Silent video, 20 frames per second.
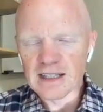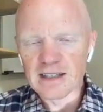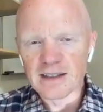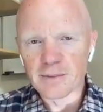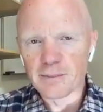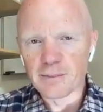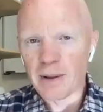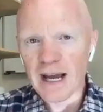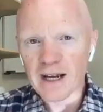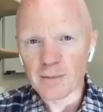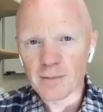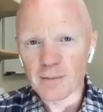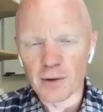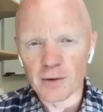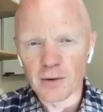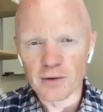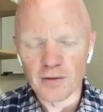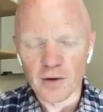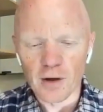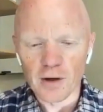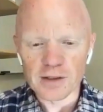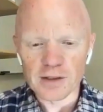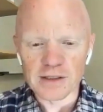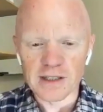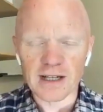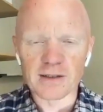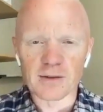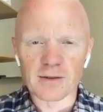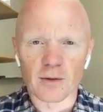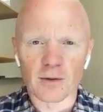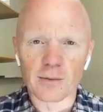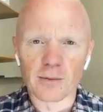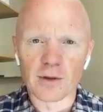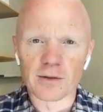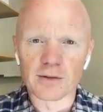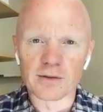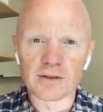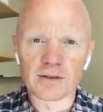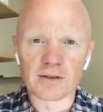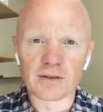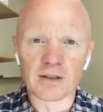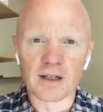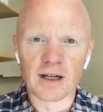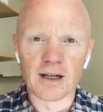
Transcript: the backbone of all sex hormones.